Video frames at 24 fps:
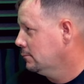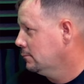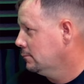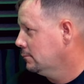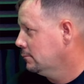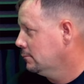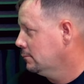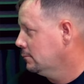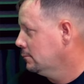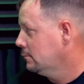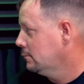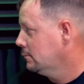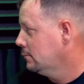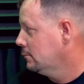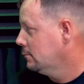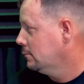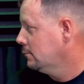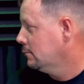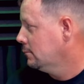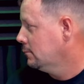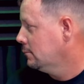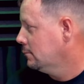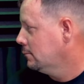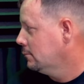
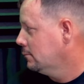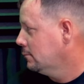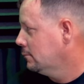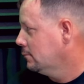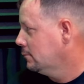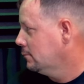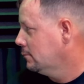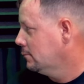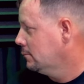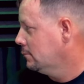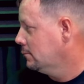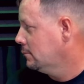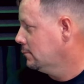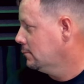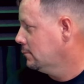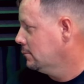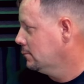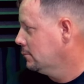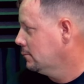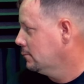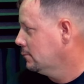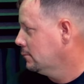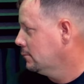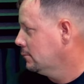
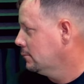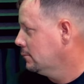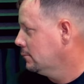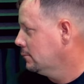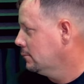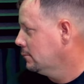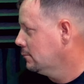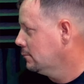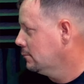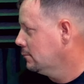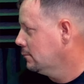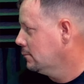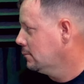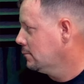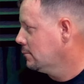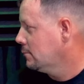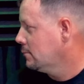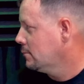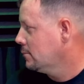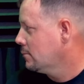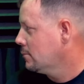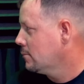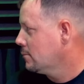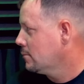
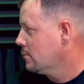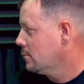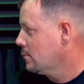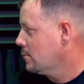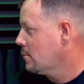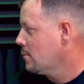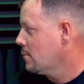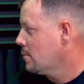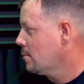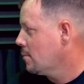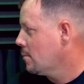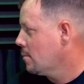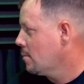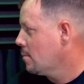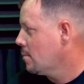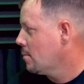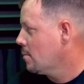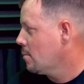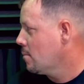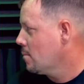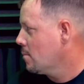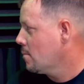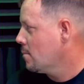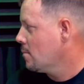
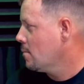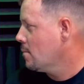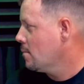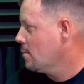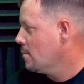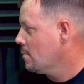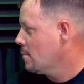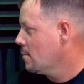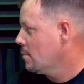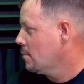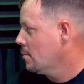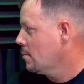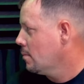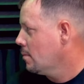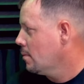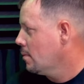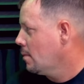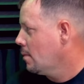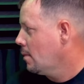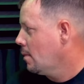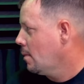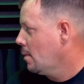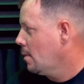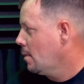
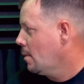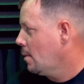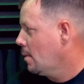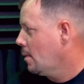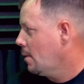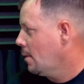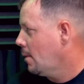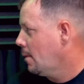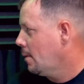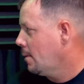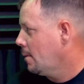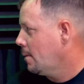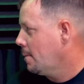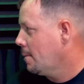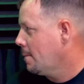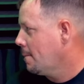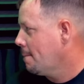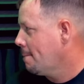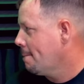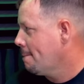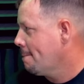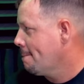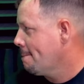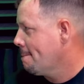
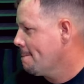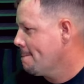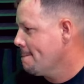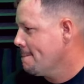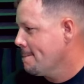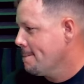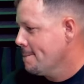(not speaking)